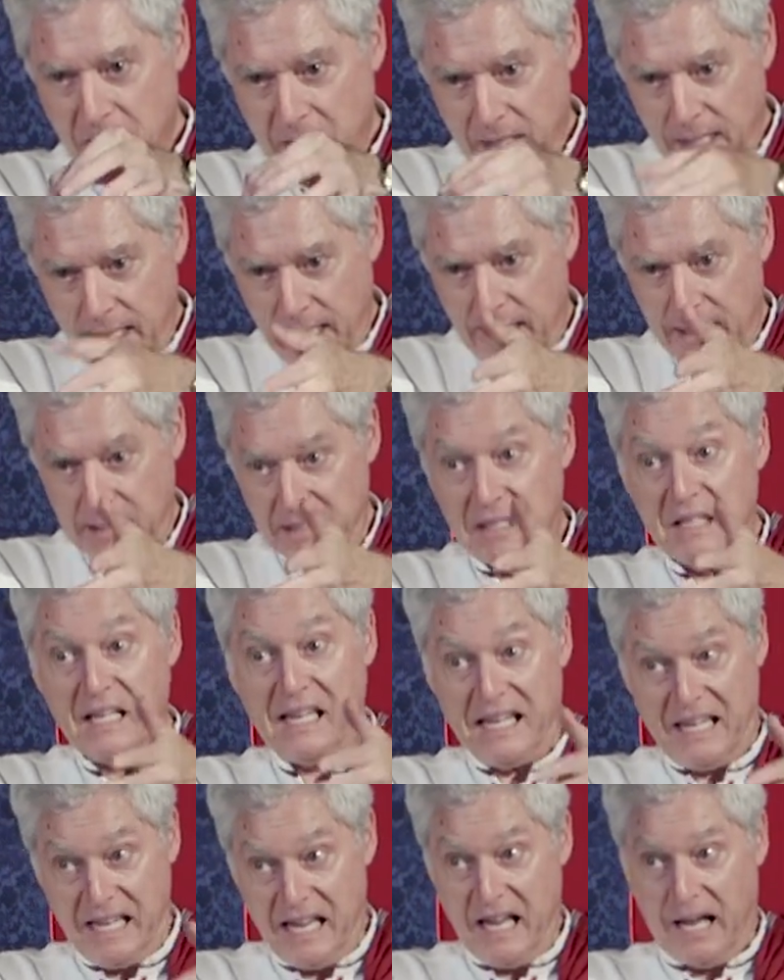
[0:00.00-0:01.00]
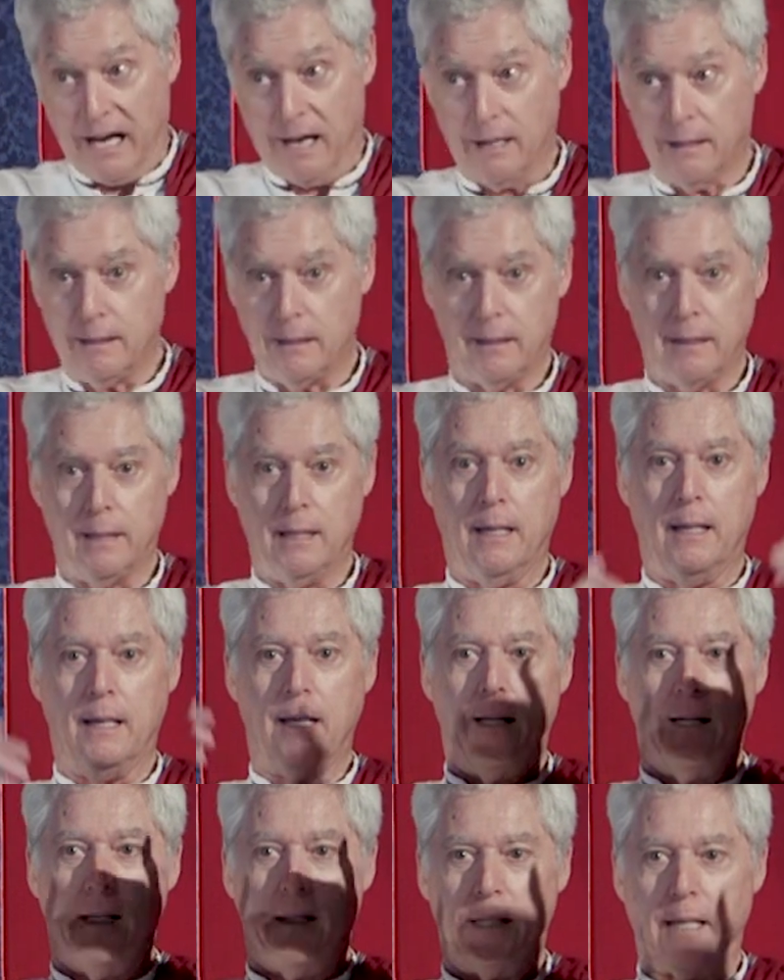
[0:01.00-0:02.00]
And yeah,
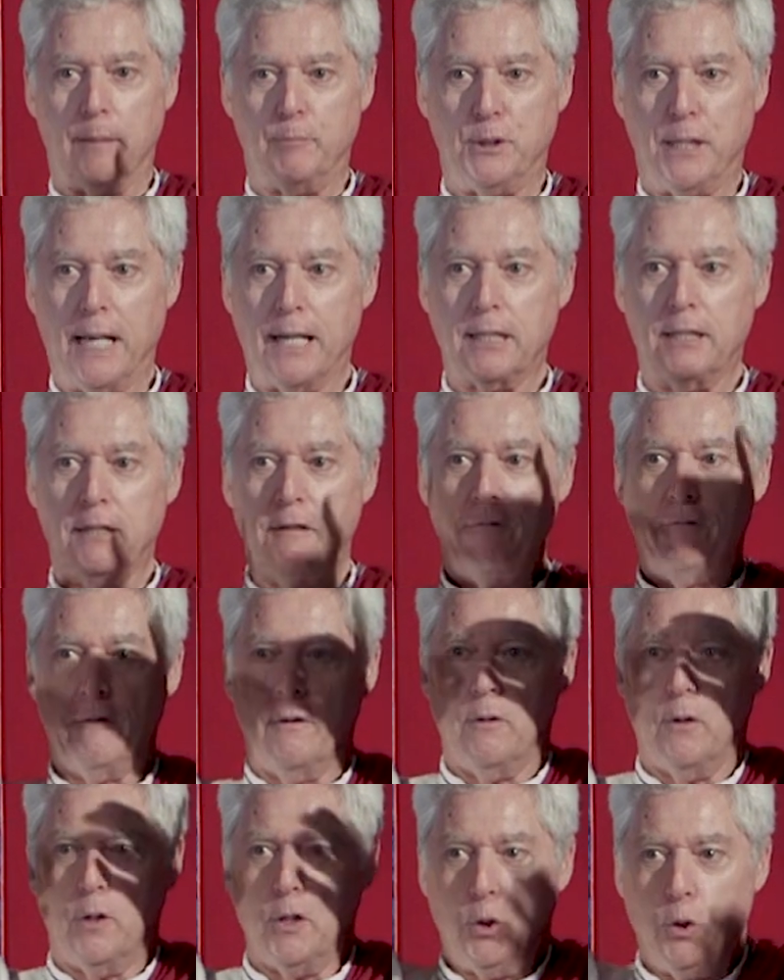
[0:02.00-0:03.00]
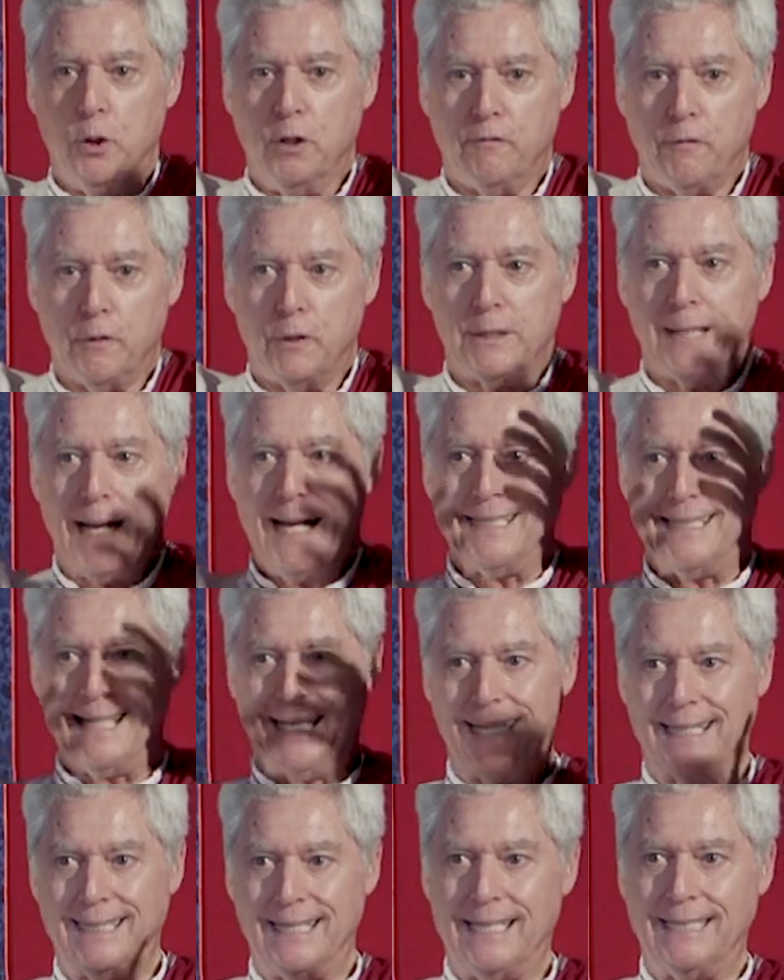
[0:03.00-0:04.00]
the objective universe as it
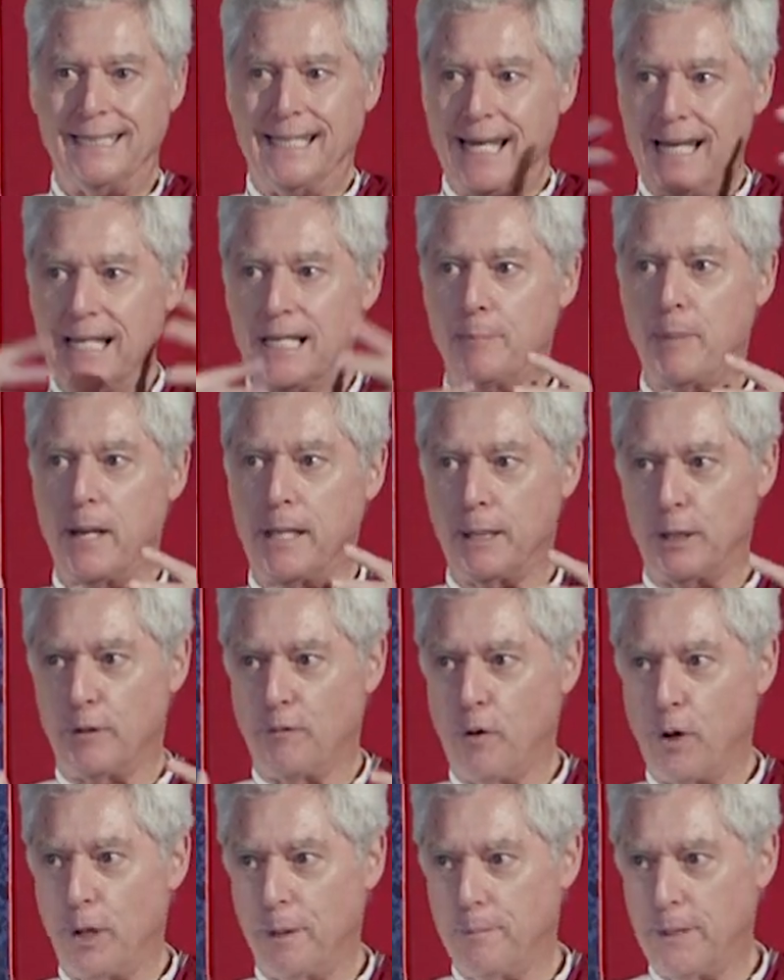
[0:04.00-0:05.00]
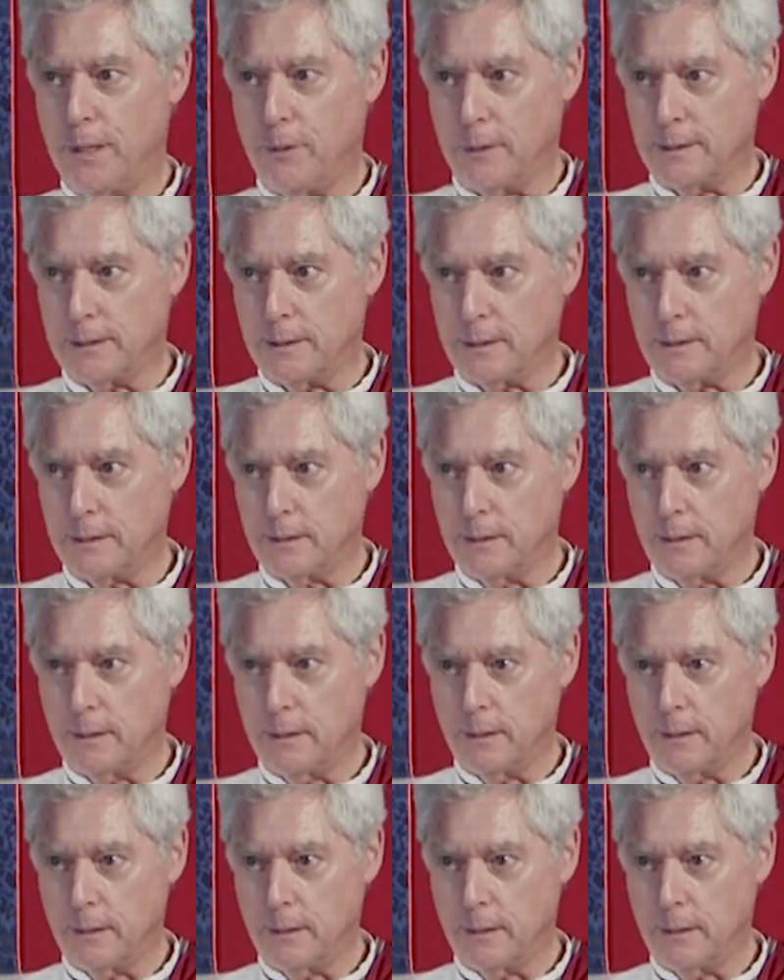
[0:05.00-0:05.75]
exists independent of all appearances,